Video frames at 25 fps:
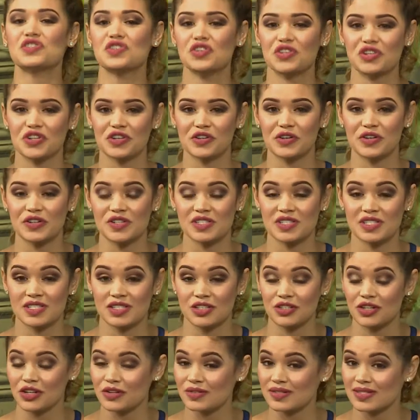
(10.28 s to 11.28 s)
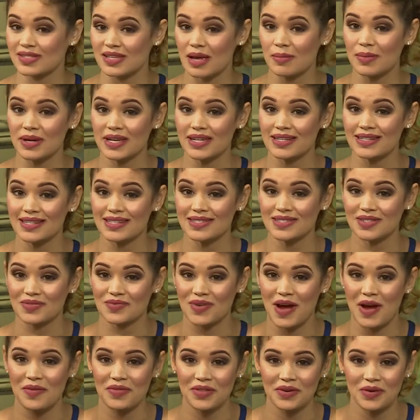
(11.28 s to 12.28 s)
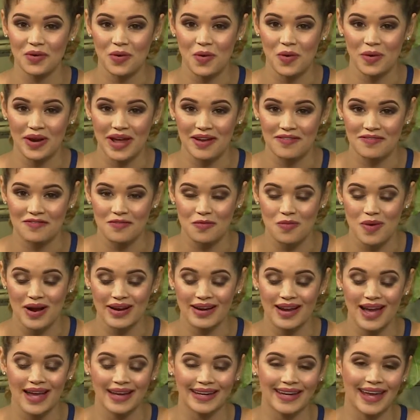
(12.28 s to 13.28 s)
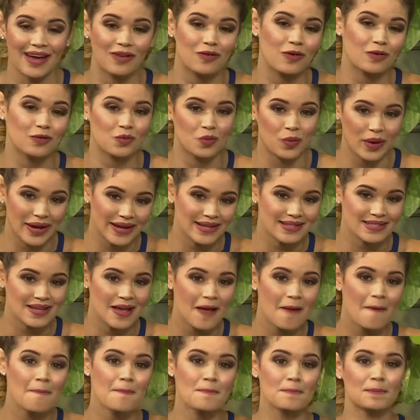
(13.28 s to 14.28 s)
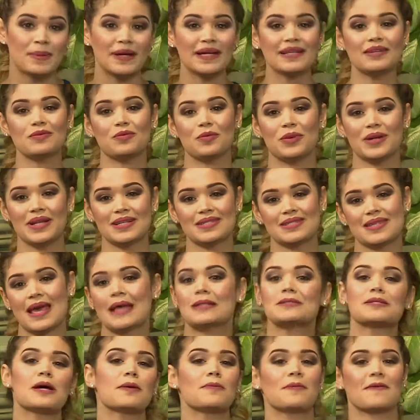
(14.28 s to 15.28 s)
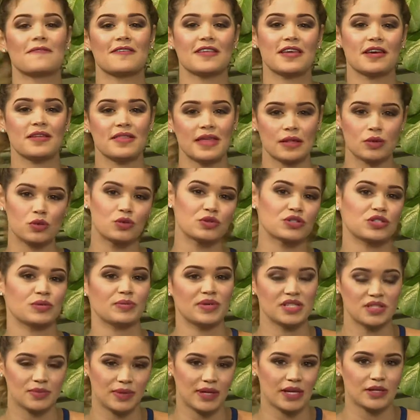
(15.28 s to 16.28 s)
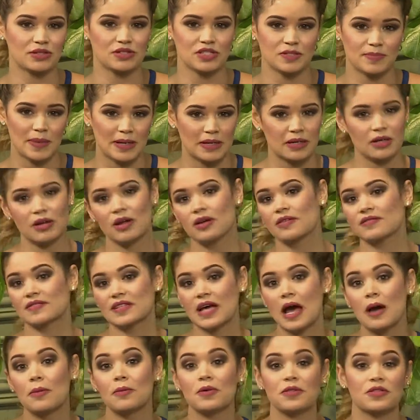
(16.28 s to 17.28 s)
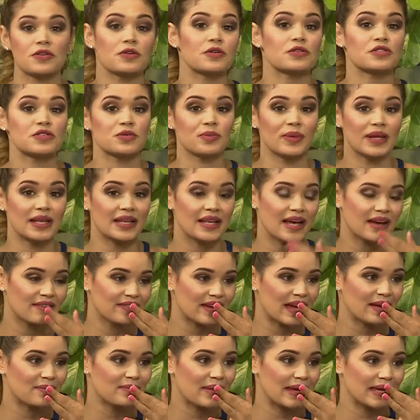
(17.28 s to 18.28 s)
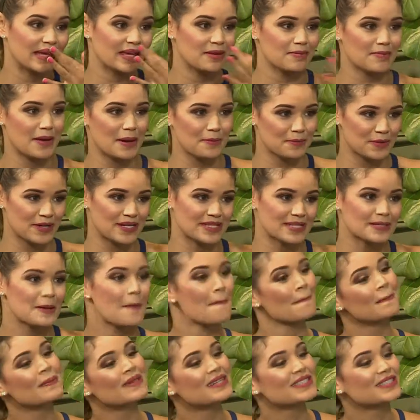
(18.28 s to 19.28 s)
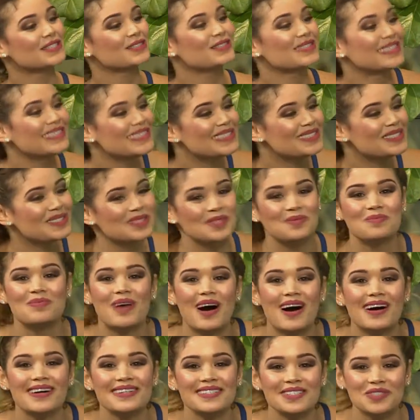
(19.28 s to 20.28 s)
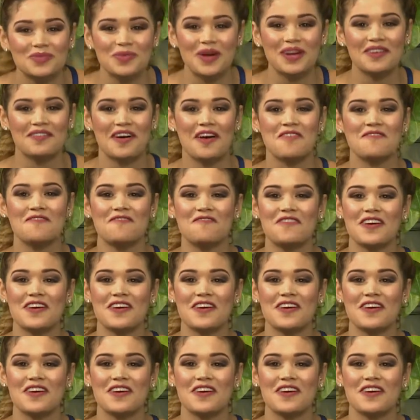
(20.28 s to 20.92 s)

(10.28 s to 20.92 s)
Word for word: studio because, you know, summer it is around the corner. And for one, I cannot wait but when it's that time of the year, that also means we get to spend a lot of time with those we love and making memories. So Dylan Tamaj, one of our